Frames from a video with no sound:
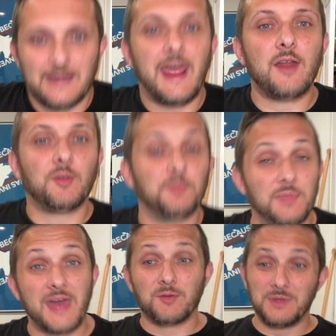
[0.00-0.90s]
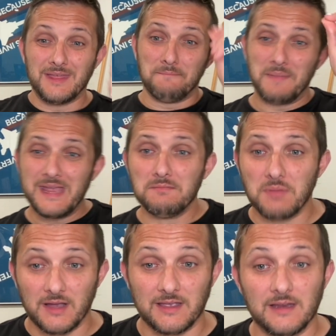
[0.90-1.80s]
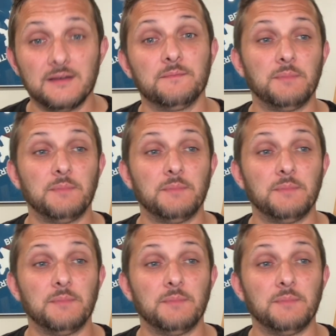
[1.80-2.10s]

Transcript: Now that'll be the main bucket.